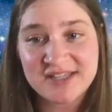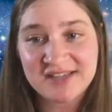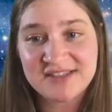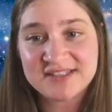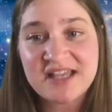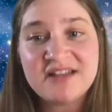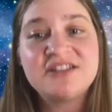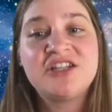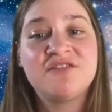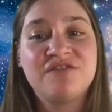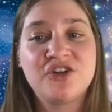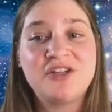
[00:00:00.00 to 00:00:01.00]
like the sun
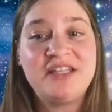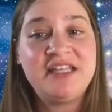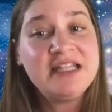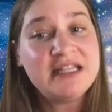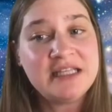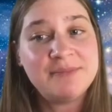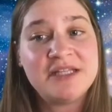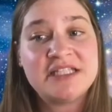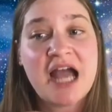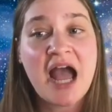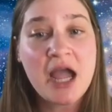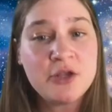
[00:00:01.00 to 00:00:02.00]
convert helium into
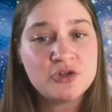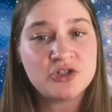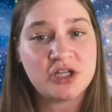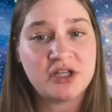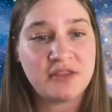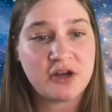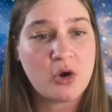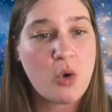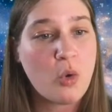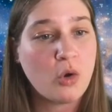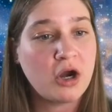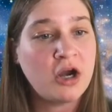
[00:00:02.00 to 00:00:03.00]
hydrogen in their
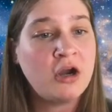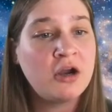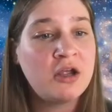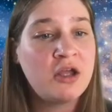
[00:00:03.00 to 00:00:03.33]
core.